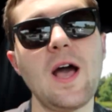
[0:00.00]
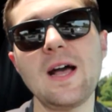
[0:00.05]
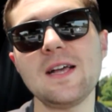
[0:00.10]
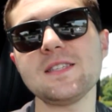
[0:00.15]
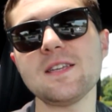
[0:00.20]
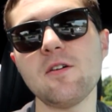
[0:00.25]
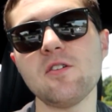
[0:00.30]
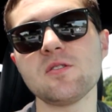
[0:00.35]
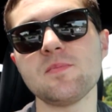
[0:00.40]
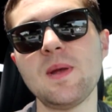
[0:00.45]

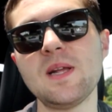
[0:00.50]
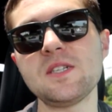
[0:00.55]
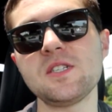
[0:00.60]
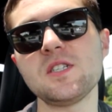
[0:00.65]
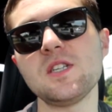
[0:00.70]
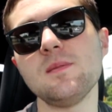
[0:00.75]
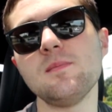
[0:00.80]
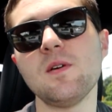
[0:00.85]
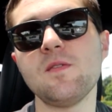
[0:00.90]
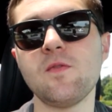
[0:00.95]
as I was
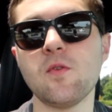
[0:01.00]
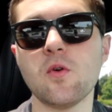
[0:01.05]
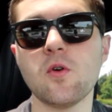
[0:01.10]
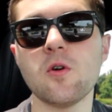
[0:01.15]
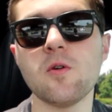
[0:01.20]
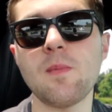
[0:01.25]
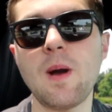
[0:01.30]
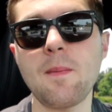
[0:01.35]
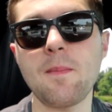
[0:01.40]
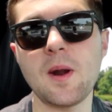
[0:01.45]
mentioning
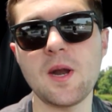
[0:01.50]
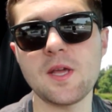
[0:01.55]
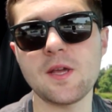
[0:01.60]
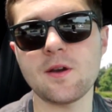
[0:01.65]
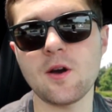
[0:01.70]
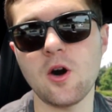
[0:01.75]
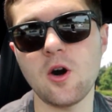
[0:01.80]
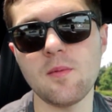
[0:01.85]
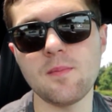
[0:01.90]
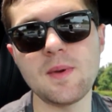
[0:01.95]
before, my buddy
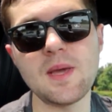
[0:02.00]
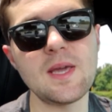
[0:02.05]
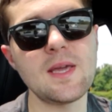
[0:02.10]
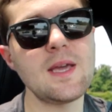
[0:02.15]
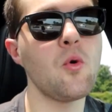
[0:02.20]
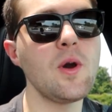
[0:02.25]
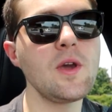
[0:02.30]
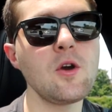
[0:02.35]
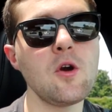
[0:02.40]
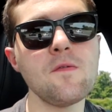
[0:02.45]
called me,
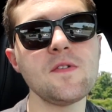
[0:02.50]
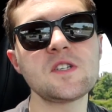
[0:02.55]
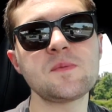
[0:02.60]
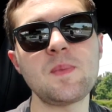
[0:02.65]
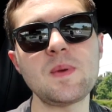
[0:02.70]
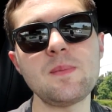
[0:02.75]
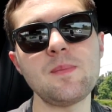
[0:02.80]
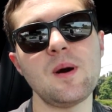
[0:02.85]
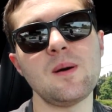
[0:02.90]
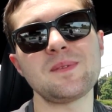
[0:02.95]
going over
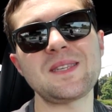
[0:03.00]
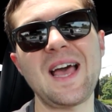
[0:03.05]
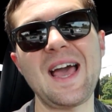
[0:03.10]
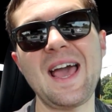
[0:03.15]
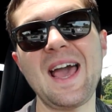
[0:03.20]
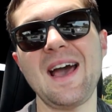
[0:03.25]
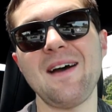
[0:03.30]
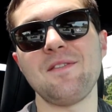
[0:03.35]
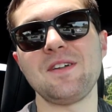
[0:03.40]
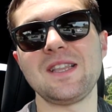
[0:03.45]
speed bumps, I
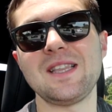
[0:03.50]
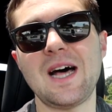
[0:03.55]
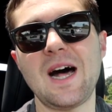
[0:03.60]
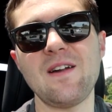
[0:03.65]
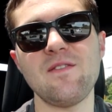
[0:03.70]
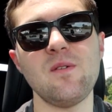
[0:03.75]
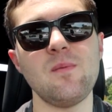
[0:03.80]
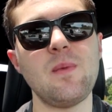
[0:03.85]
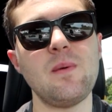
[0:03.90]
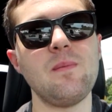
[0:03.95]
have a lot
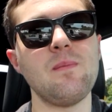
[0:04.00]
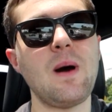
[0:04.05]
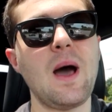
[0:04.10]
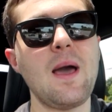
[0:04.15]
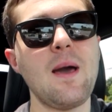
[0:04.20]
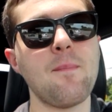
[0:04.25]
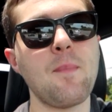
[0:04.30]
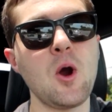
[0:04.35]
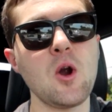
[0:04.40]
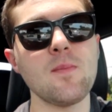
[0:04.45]
of them in
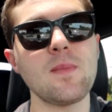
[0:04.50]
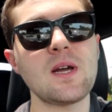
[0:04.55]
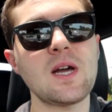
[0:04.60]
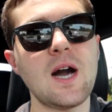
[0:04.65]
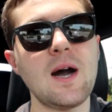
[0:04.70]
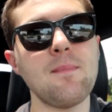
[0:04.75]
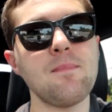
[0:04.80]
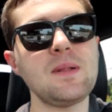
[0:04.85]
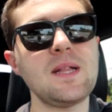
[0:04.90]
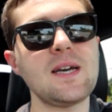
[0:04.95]
my apartment
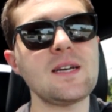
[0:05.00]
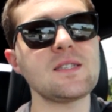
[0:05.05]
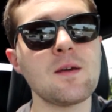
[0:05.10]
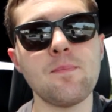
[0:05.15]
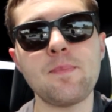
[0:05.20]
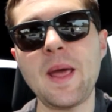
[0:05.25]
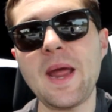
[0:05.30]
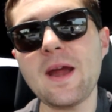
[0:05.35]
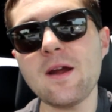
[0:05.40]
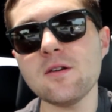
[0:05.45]
complex.
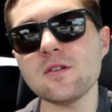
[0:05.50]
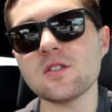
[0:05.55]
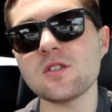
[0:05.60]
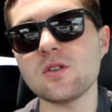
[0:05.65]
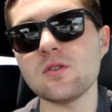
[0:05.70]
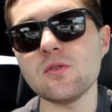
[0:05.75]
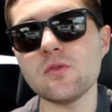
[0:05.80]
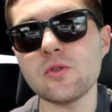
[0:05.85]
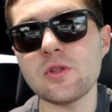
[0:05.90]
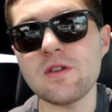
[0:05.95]
Compared
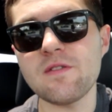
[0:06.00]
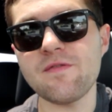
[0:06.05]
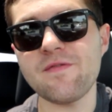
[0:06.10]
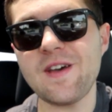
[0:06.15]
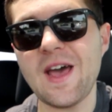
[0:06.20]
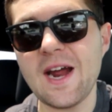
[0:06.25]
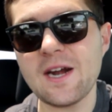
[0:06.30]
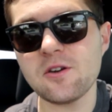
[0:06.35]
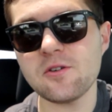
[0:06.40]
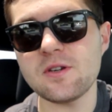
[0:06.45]
to the
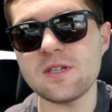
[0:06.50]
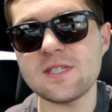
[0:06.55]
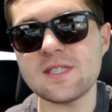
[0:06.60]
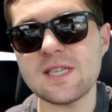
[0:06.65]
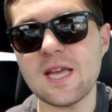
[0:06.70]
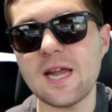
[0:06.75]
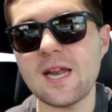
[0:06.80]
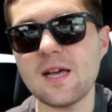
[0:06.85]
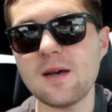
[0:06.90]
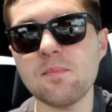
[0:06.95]
factory
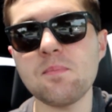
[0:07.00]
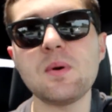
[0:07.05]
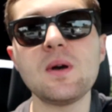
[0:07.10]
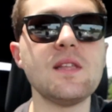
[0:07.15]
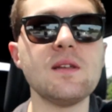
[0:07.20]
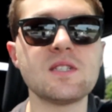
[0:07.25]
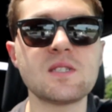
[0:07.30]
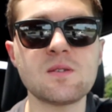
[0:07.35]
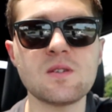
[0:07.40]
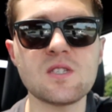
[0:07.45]
setup,
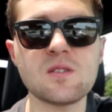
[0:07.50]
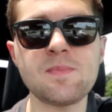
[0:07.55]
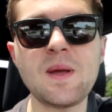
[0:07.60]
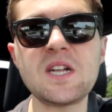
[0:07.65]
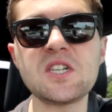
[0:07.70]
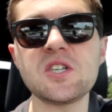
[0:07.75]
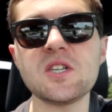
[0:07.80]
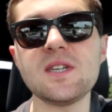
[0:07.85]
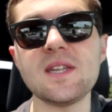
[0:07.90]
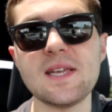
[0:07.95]
the
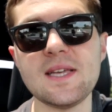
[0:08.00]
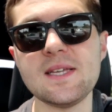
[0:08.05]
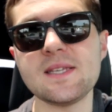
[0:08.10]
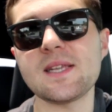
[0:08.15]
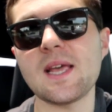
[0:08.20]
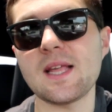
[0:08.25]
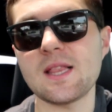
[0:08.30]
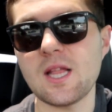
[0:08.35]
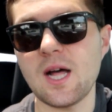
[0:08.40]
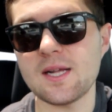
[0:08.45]
suspension is
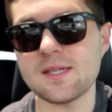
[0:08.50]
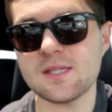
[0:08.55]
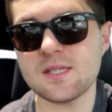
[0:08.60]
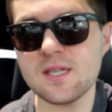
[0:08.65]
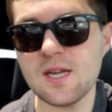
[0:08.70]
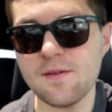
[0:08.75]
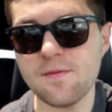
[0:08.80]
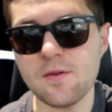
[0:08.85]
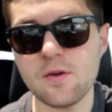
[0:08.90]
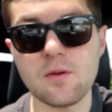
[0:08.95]
a lot
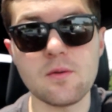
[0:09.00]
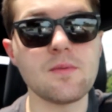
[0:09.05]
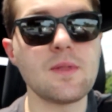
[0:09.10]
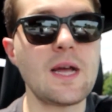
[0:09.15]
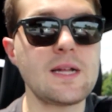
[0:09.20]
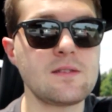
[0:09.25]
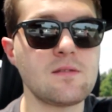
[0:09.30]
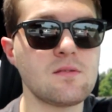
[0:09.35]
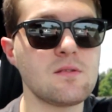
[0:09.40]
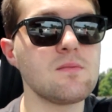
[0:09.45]
stiffer.
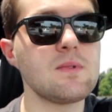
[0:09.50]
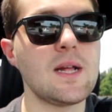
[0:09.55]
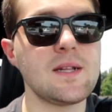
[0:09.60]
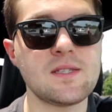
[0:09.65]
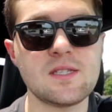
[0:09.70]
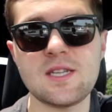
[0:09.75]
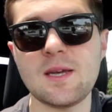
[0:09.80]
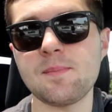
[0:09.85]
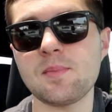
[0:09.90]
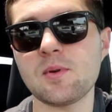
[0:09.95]

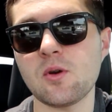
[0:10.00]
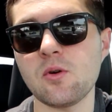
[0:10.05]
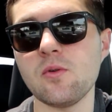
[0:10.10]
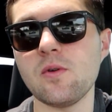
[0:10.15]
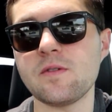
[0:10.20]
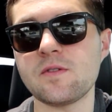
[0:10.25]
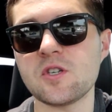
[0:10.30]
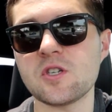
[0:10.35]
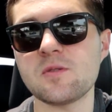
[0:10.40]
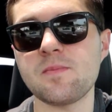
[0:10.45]
That's typical
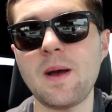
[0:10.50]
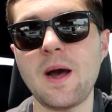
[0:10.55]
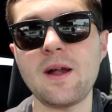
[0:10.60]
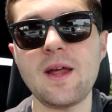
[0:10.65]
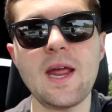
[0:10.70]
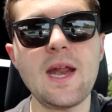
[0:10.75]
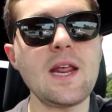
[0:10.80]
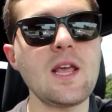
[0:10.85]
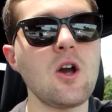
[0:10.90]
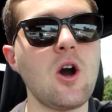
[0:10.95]
with just about
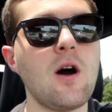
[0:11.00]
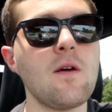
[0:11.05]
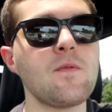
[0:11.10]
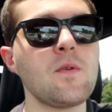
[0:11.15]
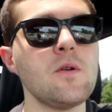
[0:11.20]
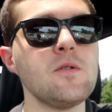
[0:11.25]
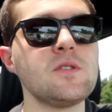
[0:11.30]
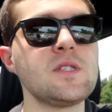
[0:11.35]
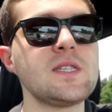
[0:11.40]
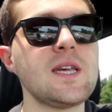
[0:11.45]
any
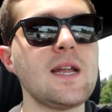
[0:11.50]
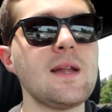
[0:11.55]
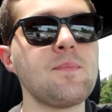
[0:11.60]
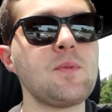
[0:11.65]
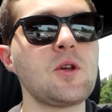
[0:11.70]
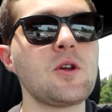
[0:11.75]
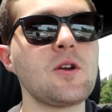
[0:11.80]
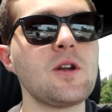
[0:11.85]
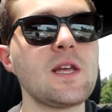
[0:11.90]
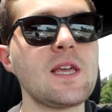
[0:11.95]
off-road setup
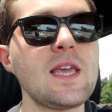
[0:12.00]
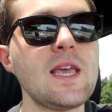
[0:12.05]
you're gonna